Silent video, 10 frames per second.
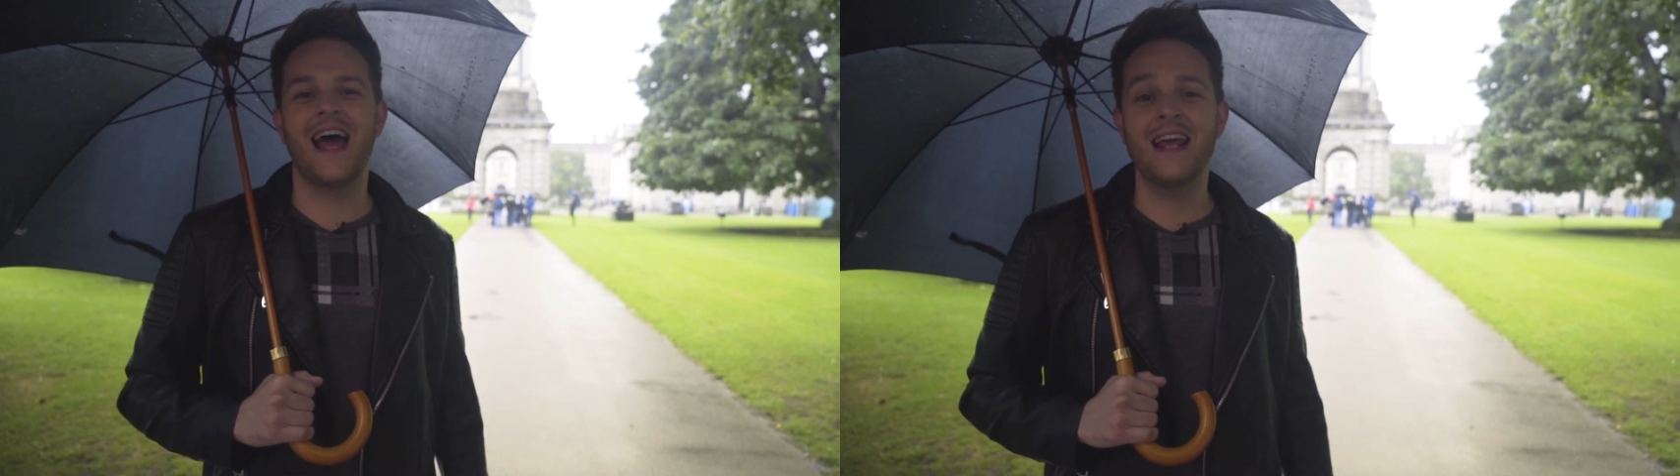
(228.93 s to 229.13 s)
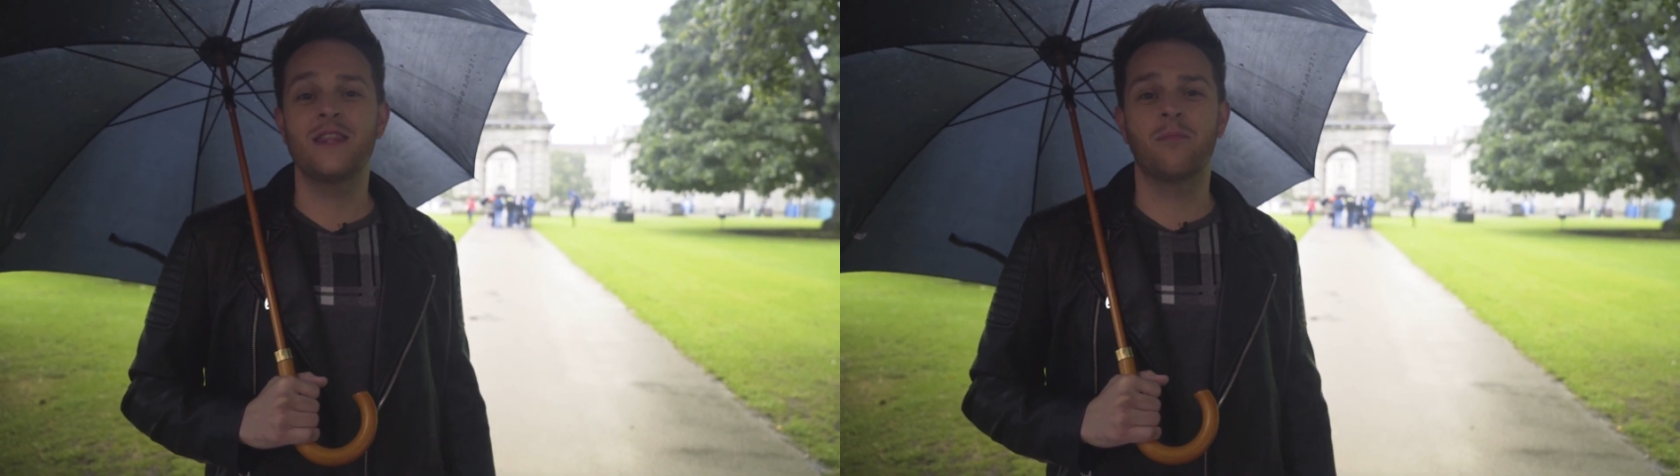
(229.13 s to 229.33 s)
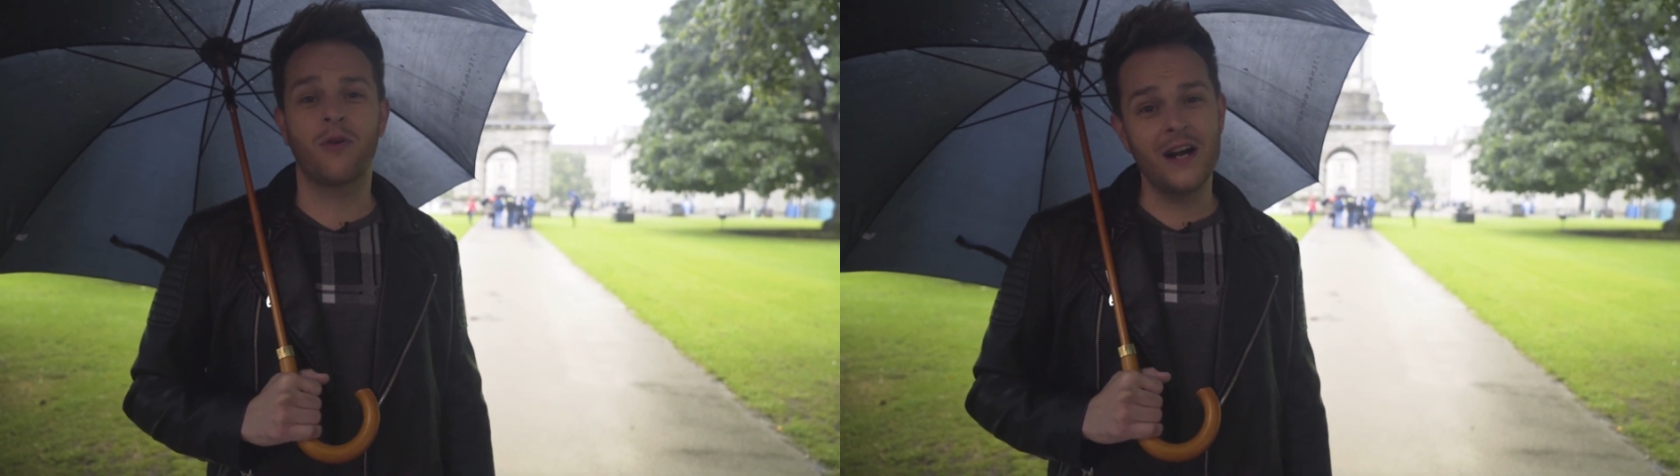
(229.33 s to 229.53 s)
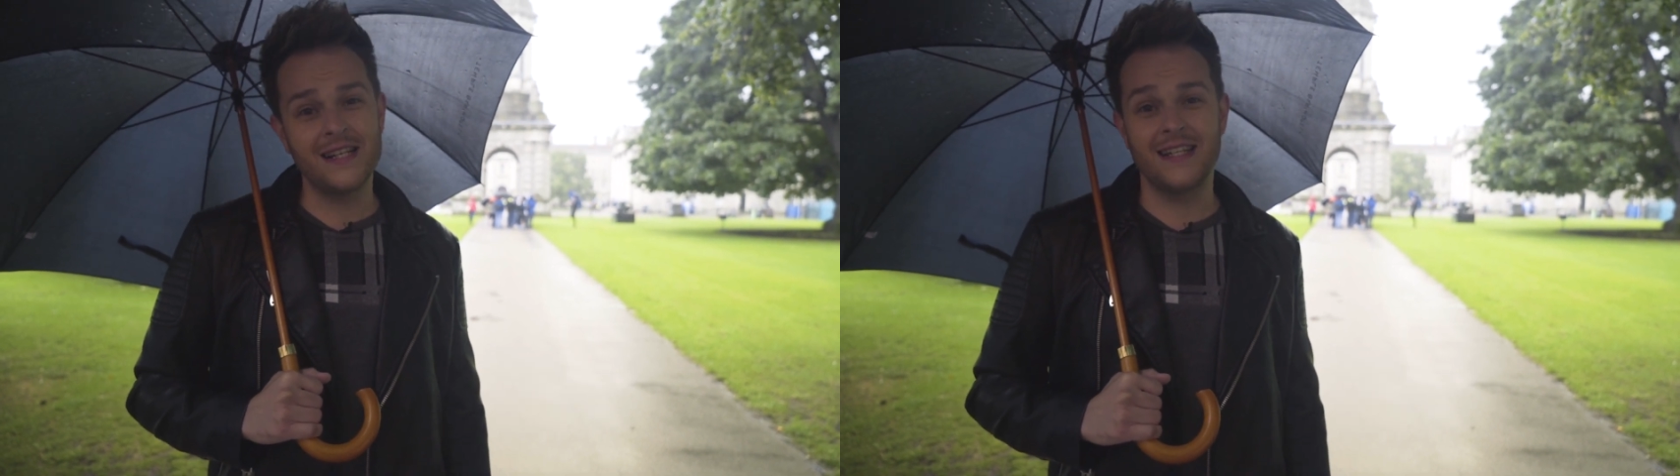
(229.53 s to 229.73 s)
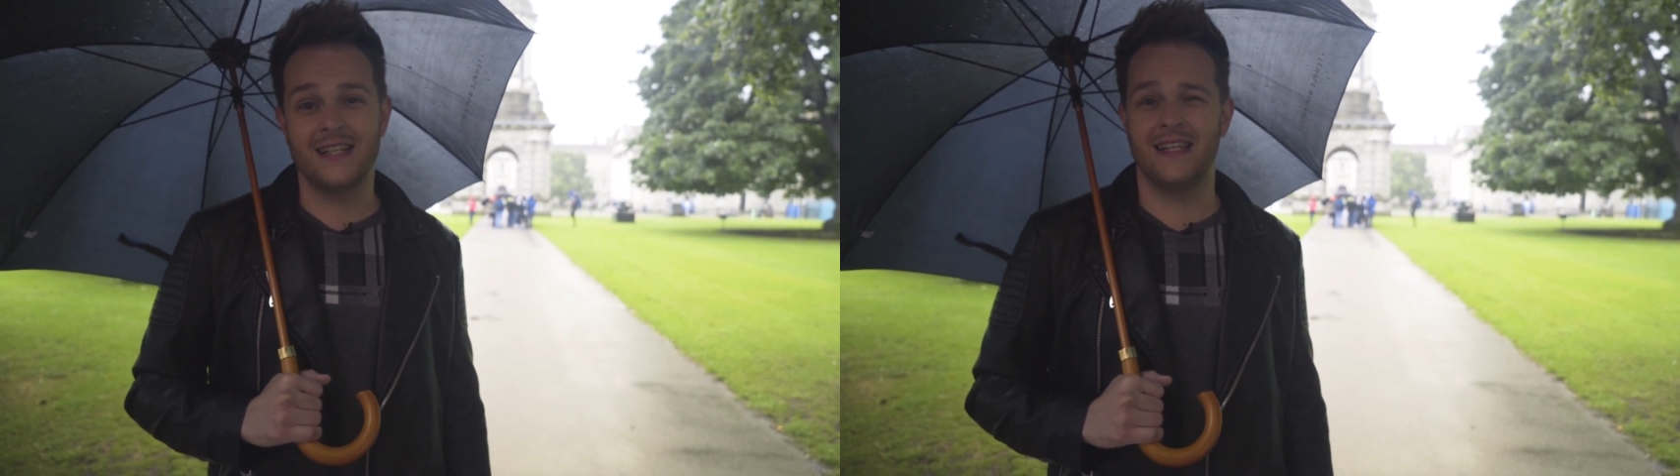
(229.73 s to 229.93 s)
8th
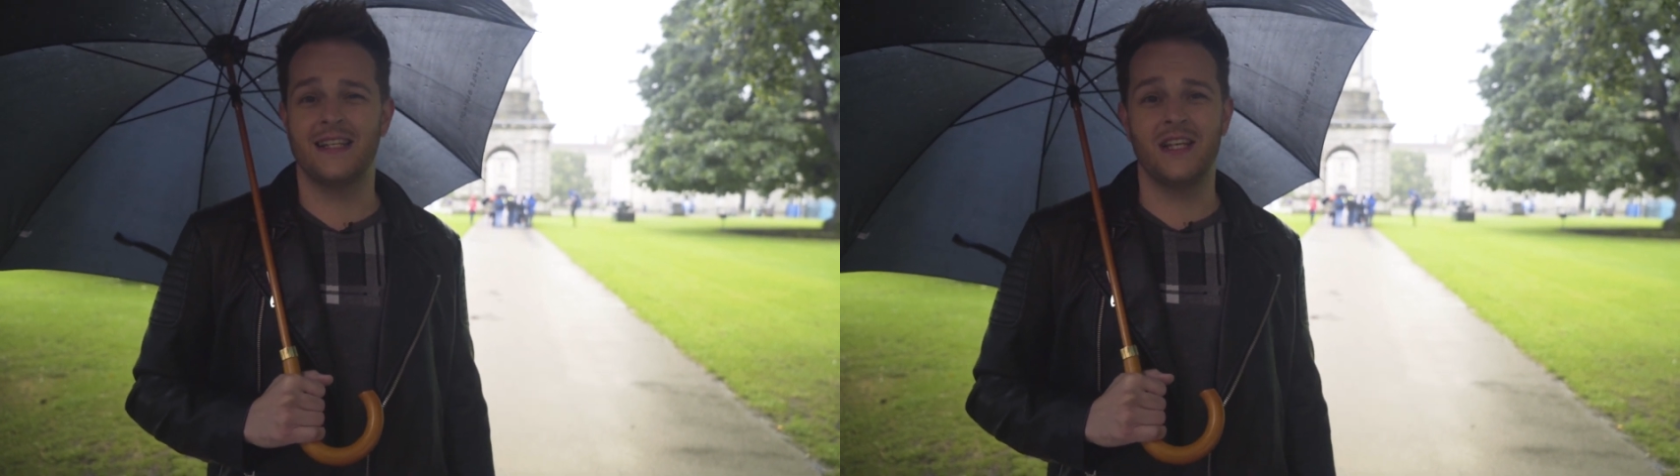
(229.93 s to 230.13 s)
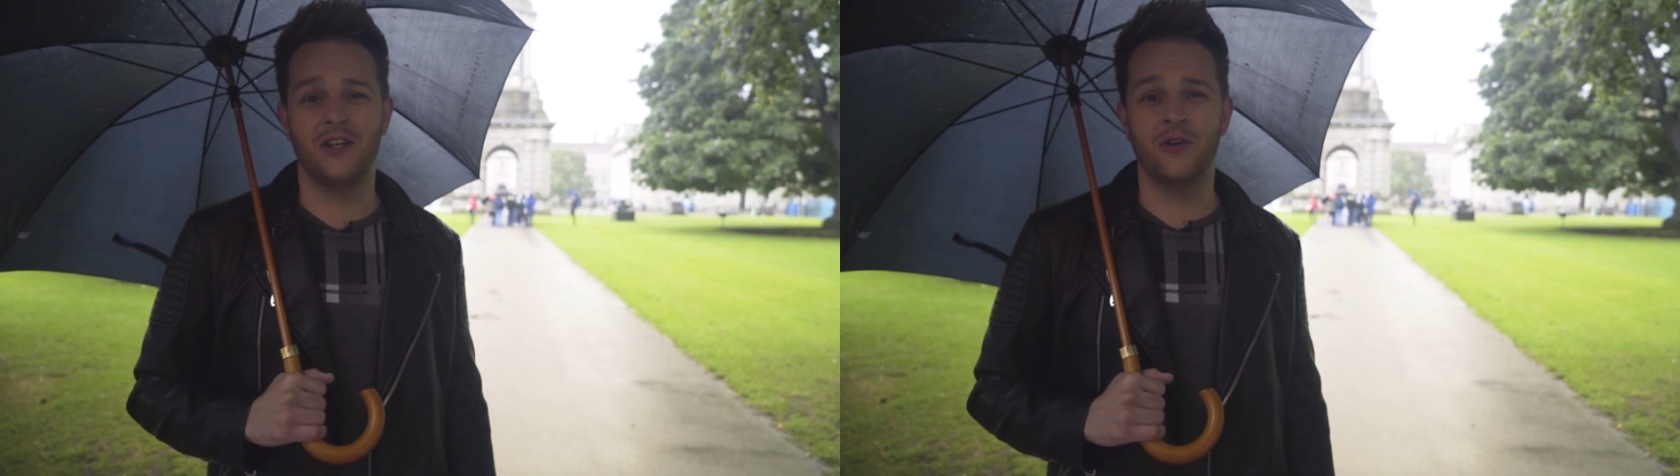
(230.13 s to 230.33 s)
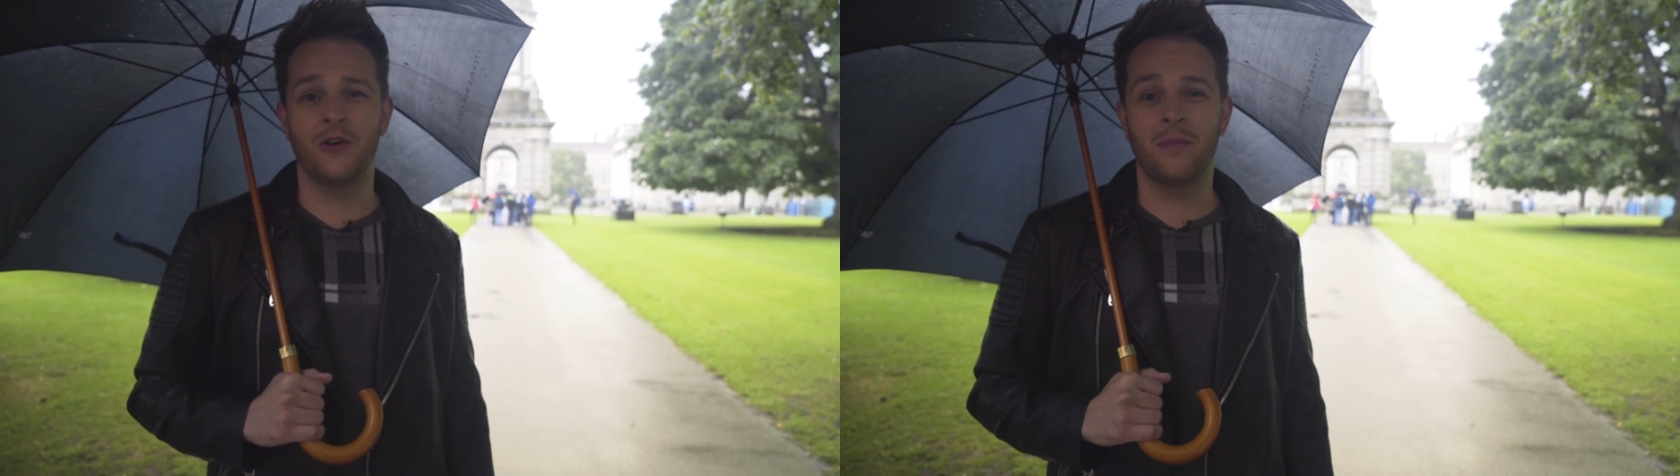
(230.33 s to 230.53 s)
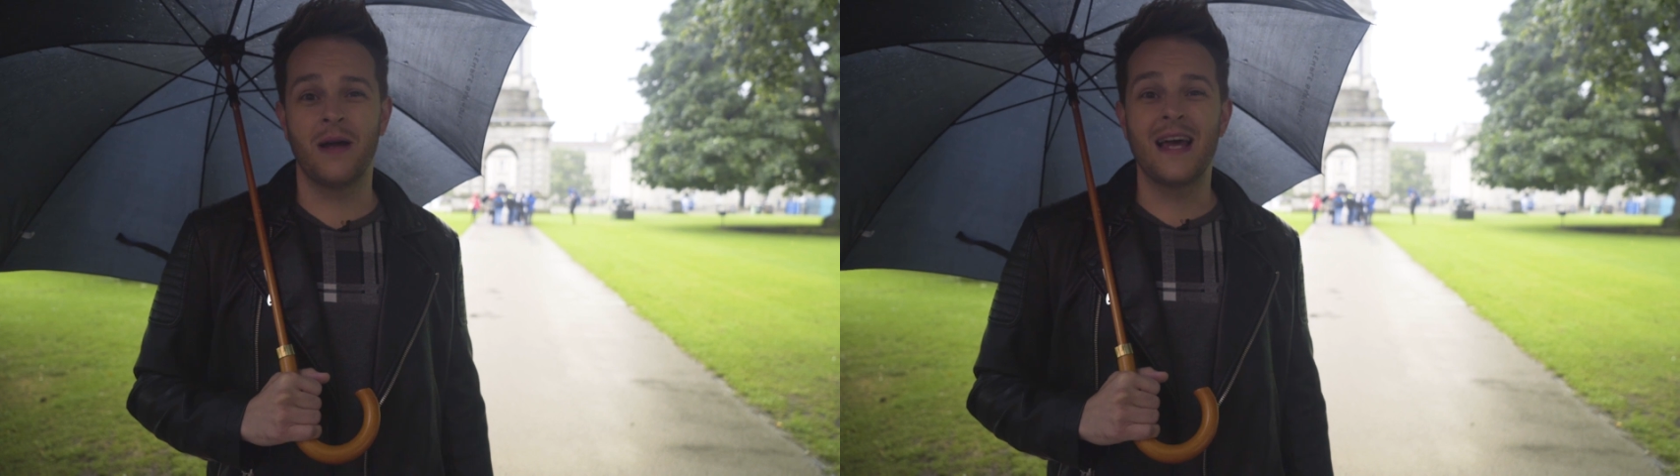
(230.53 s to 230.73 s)
priciest city in Europe